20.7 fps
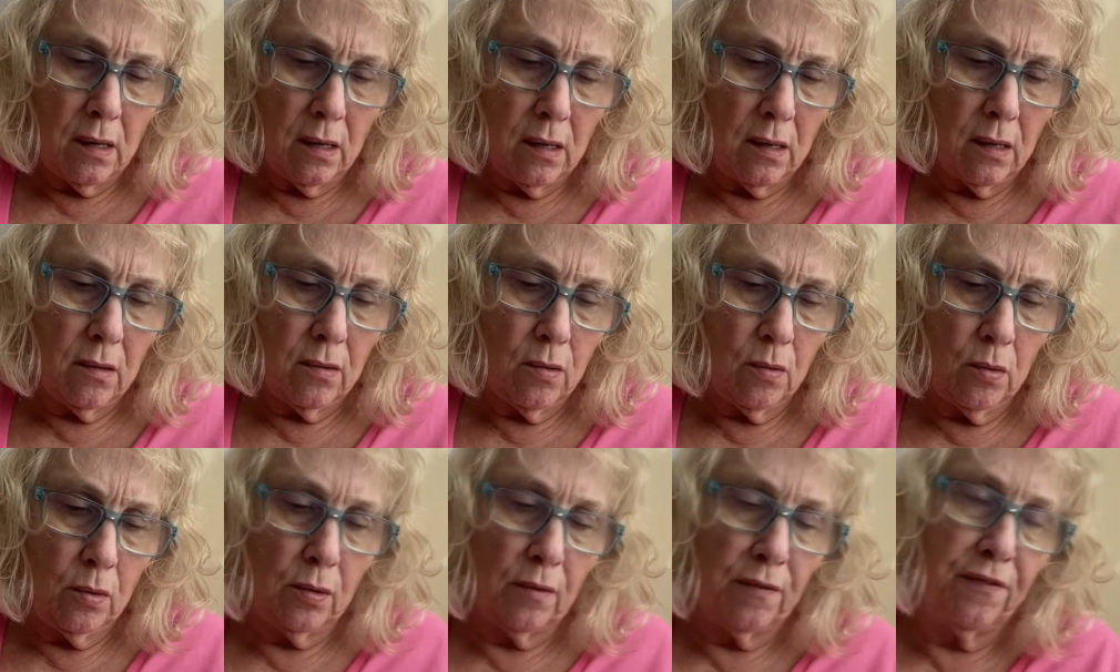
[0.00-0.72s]
a
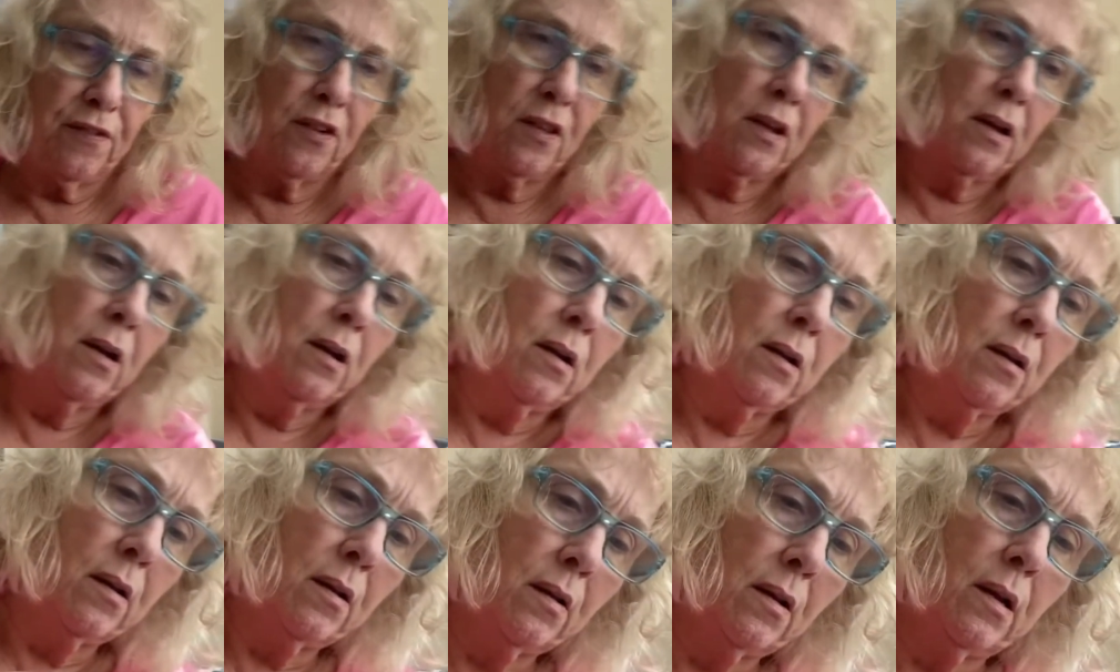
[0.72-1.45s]
holder for the,
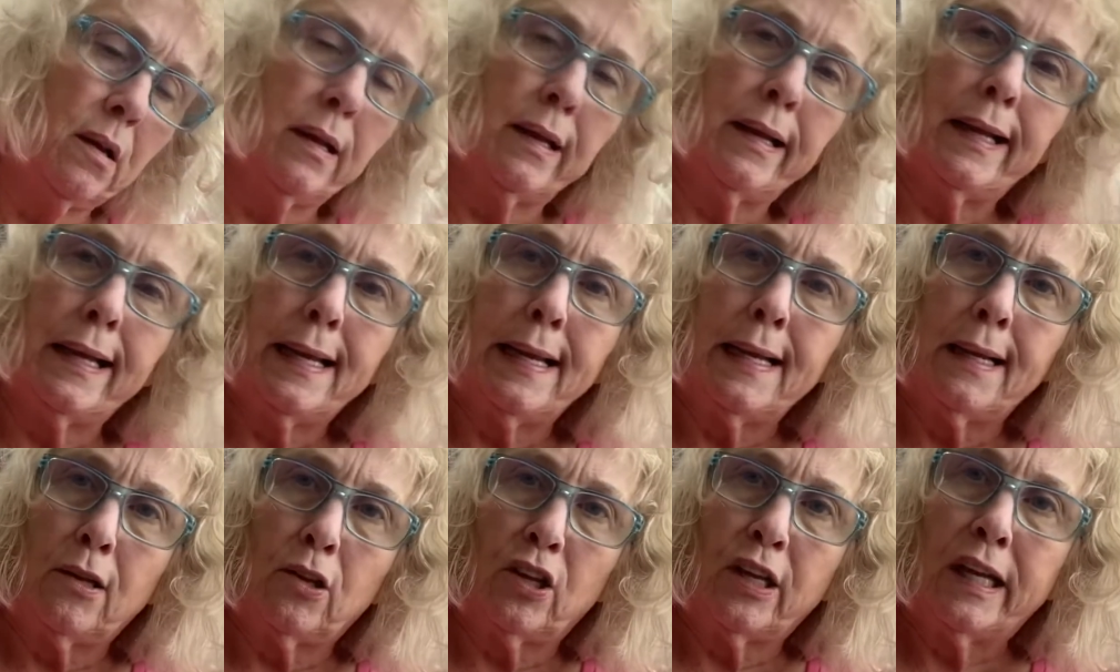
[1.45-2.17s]

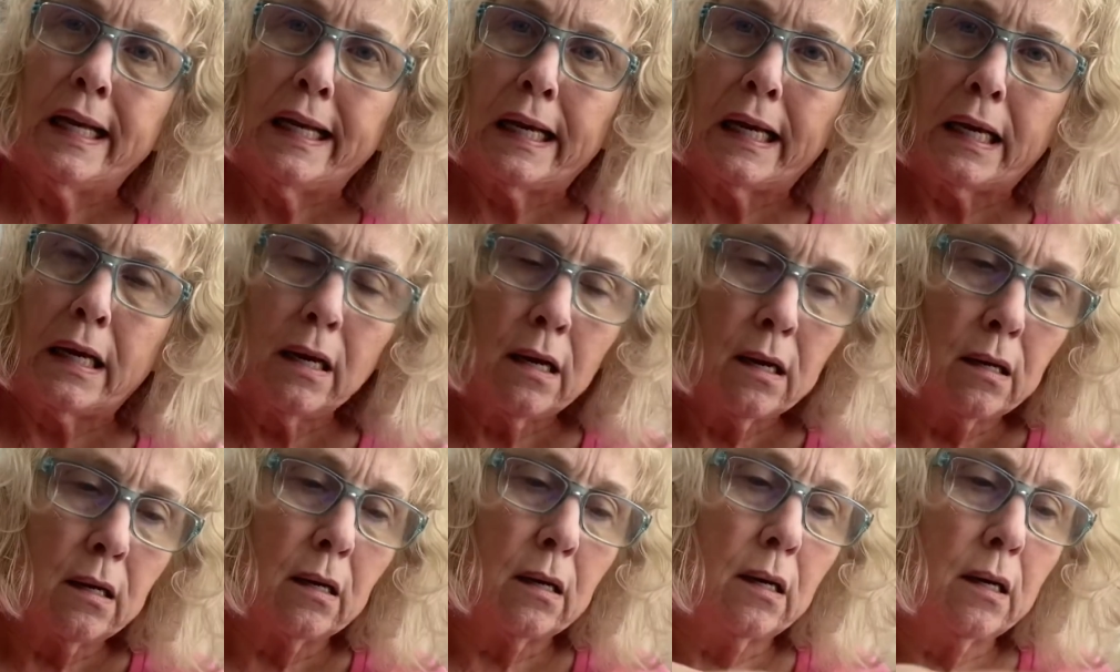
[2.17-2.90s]
little thing
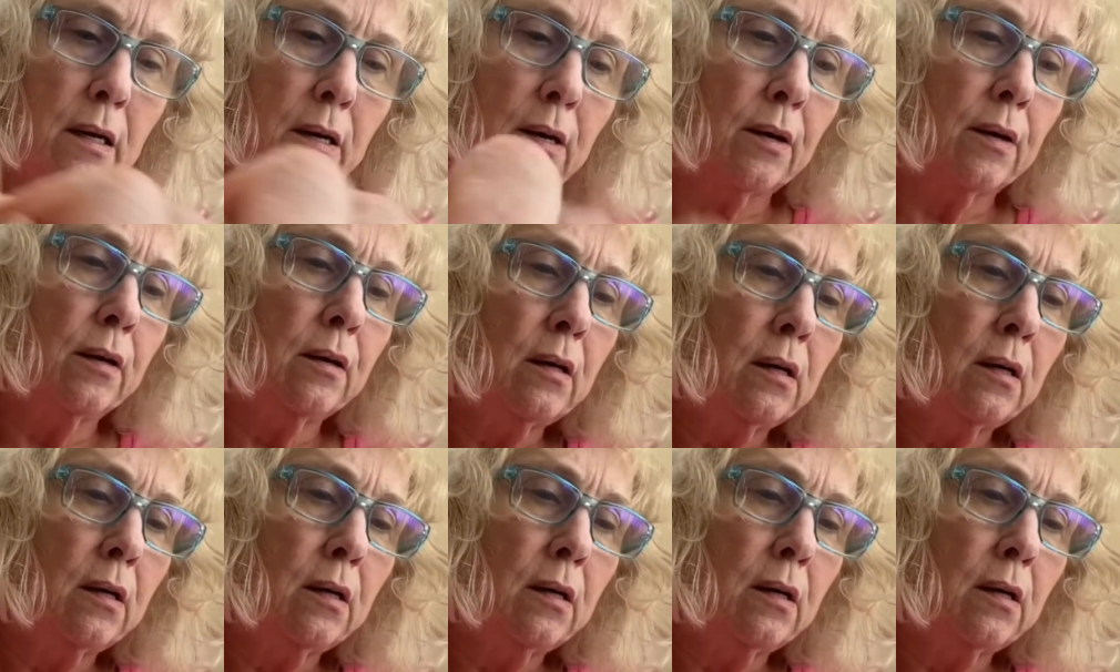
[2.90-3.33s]
in here.